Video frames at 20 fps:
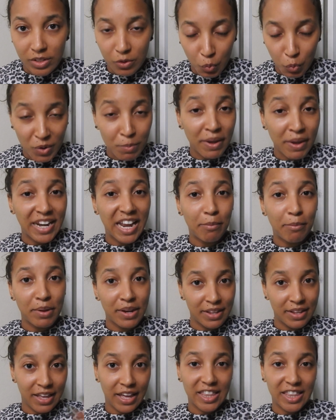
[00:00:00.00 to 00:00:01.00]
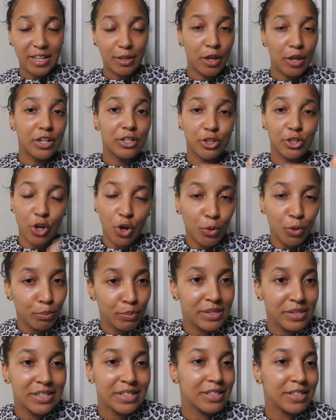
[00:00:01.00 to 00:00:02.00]
we may not be together. Don't
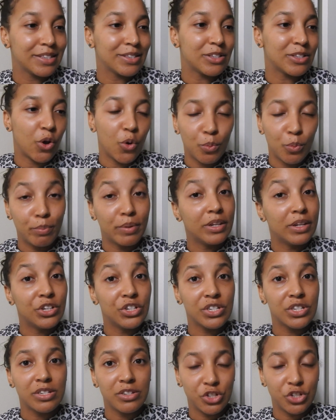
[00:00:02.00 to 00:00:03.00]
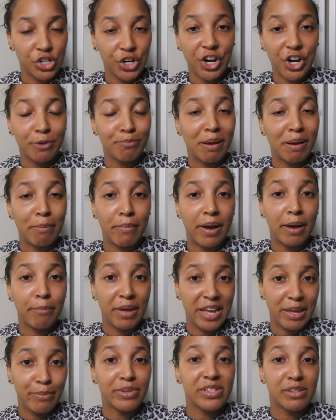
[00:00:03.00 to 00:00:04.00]
be sharing my
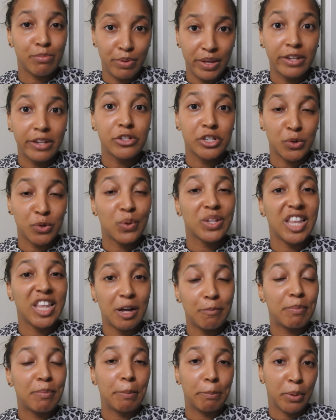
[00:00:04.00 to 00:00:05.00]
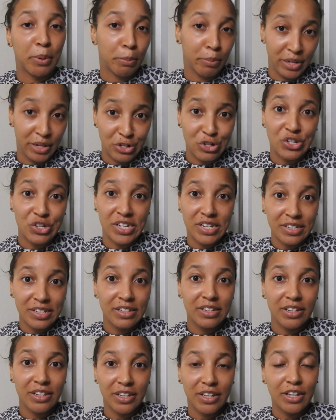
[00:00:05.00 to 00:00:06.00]
baby's picture without my permission
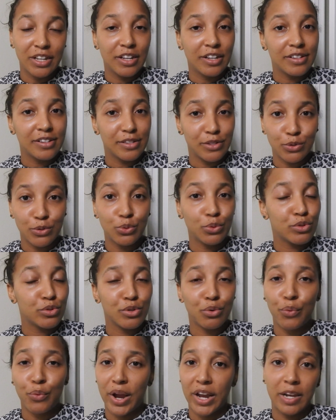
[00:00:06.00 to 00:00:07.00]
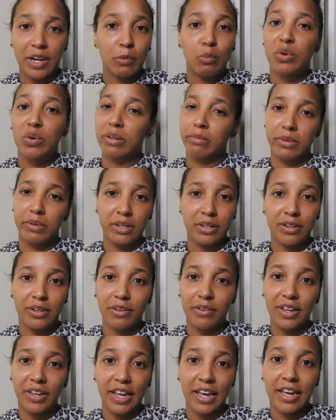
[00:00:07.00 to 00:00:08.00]
to random women,
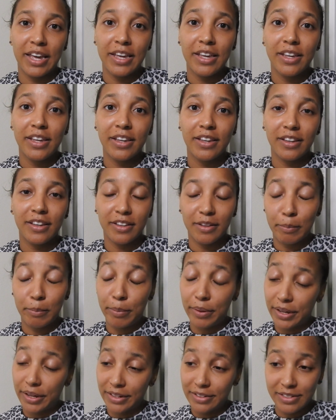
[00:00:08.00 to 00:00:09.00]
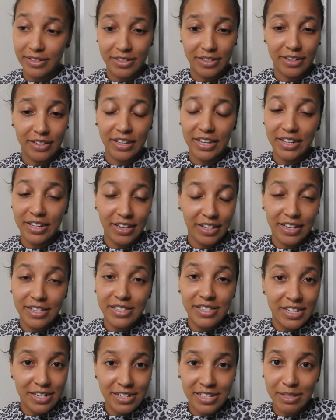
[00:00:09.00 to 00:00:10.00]
okay? But he
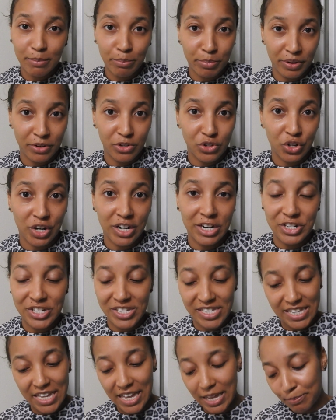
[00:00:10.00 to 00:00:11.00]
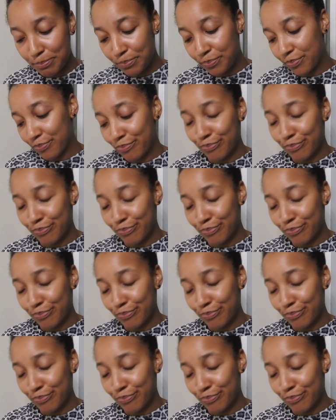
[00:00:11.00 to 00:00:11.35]
sends the picture and she's like,